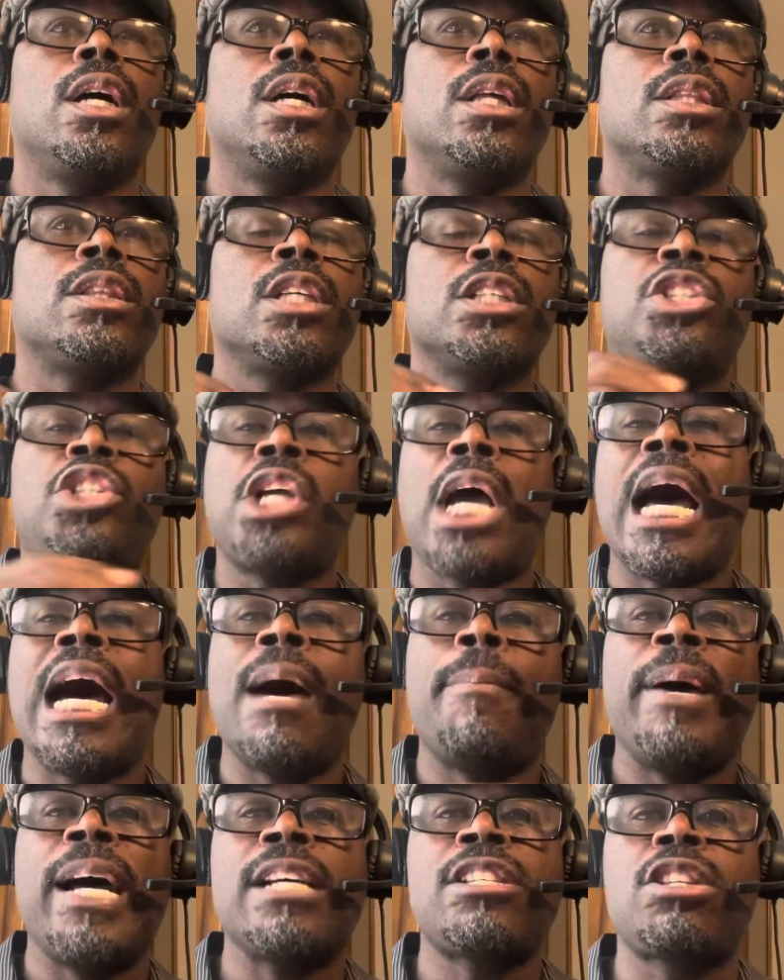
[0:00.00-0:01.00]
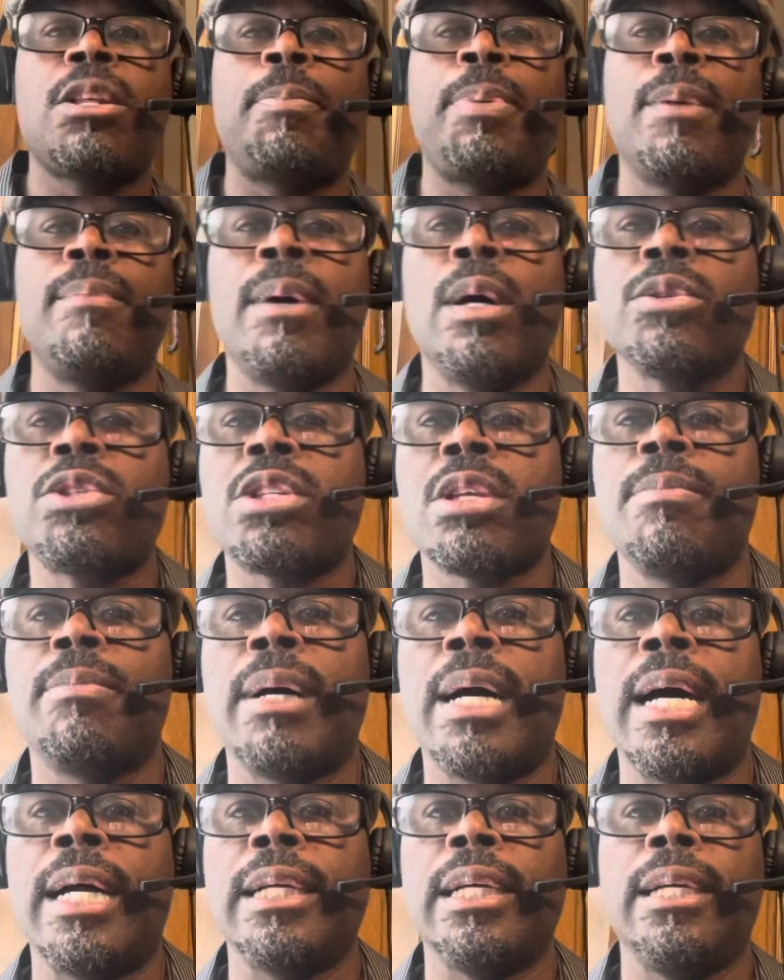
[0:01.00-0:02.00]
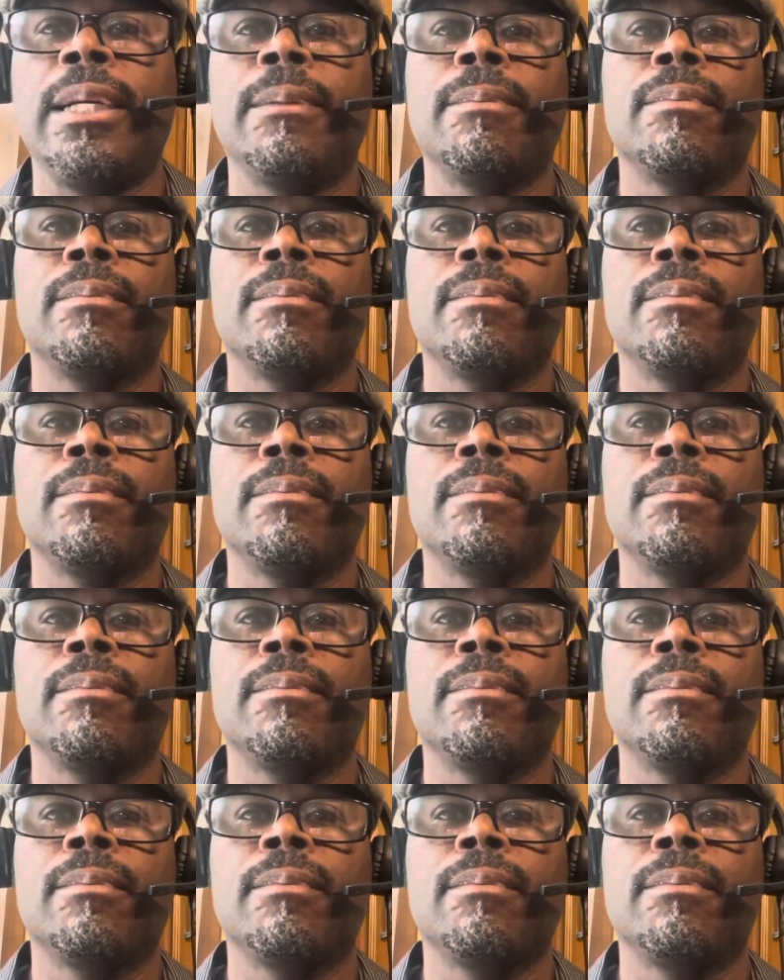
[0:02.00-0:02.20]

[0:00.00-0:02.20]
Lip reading: the job has to promote somebody.